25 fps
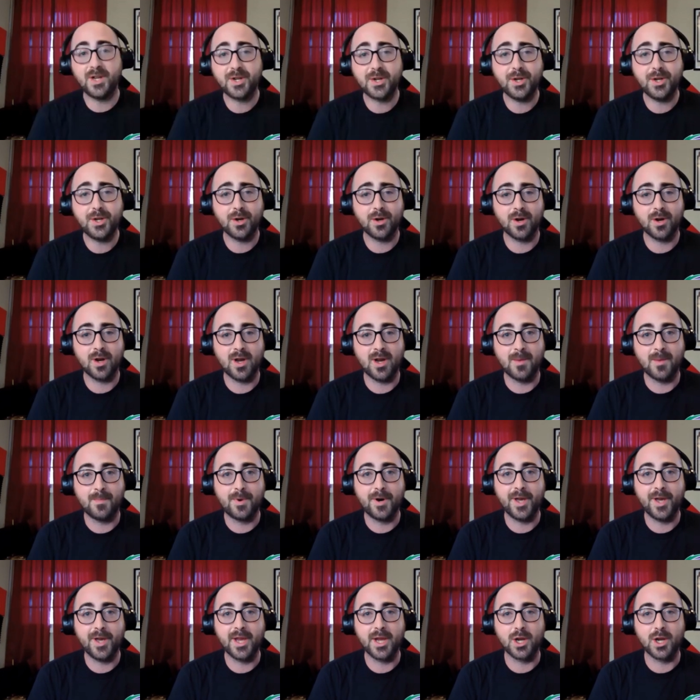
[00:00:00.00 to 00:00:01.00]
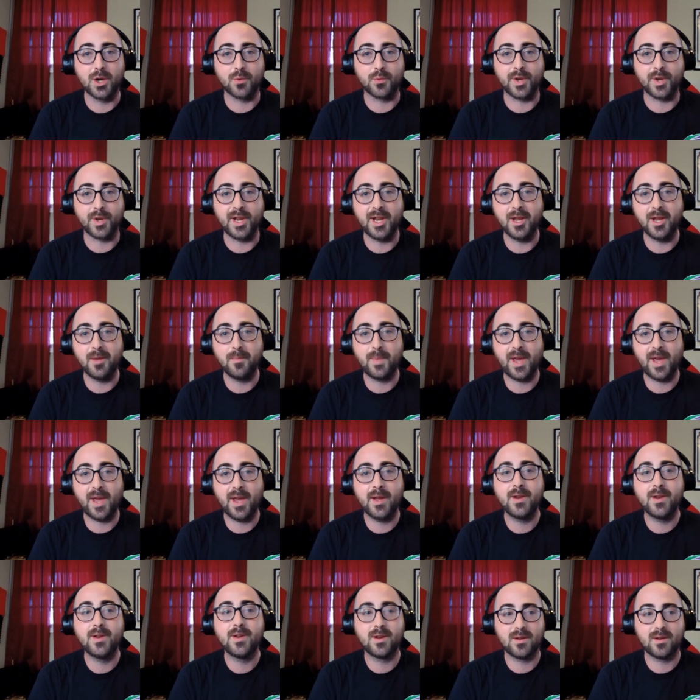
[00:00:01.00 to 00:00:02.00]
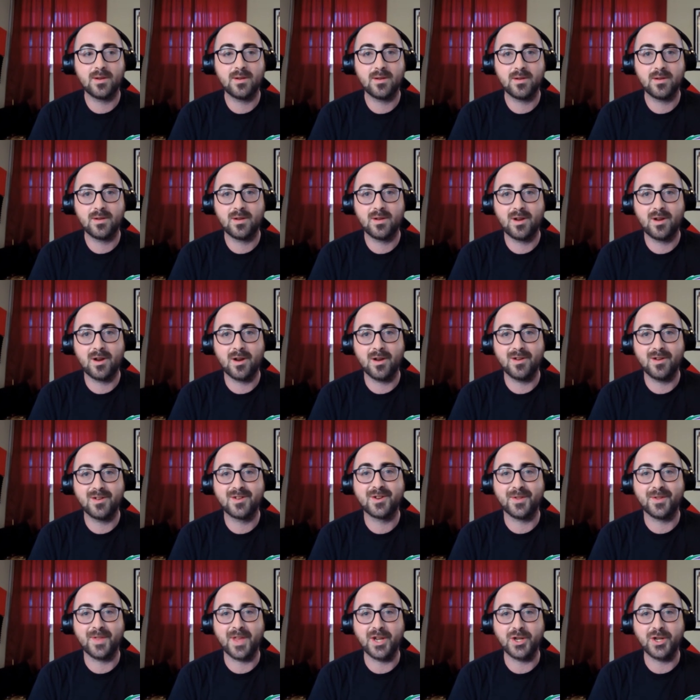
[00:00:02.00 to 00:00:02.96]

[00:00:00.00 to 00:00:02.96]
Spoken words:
mentioned you're playing in a reading band. Do